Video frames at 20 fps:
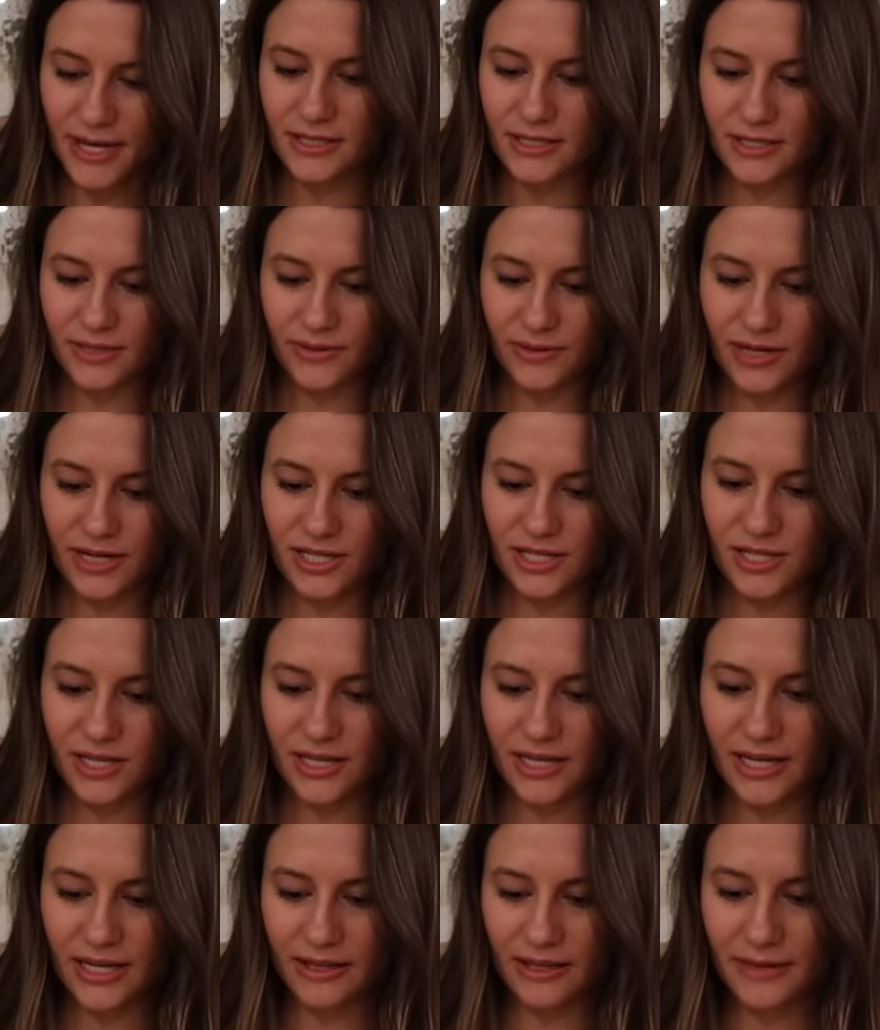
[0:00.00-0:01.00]
So when I saw
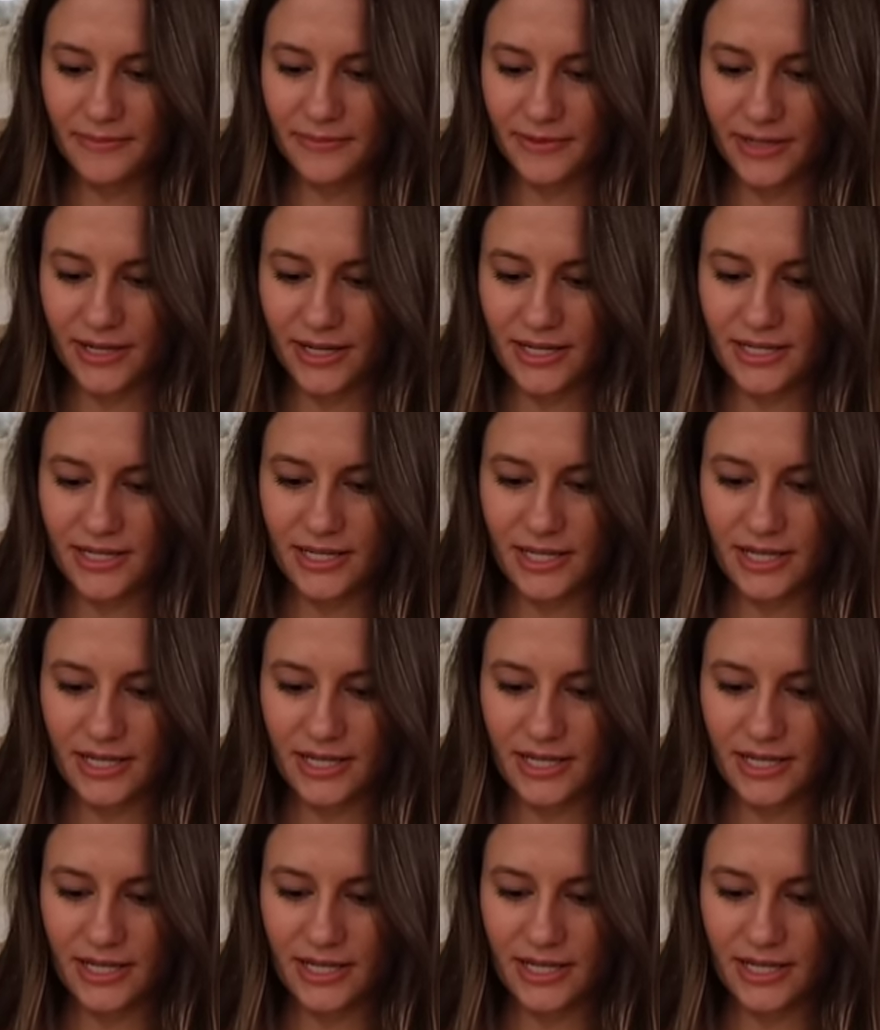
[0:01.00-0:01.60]
they had a lip gloss,